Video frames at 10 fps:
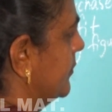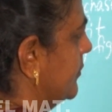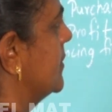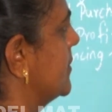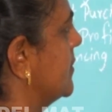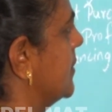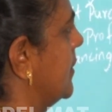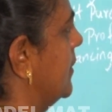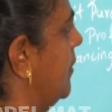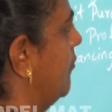
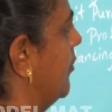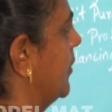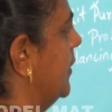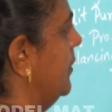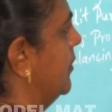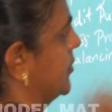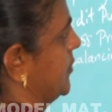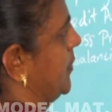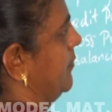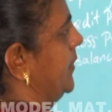Circle for the gross
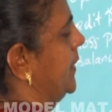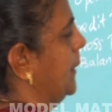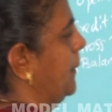profit.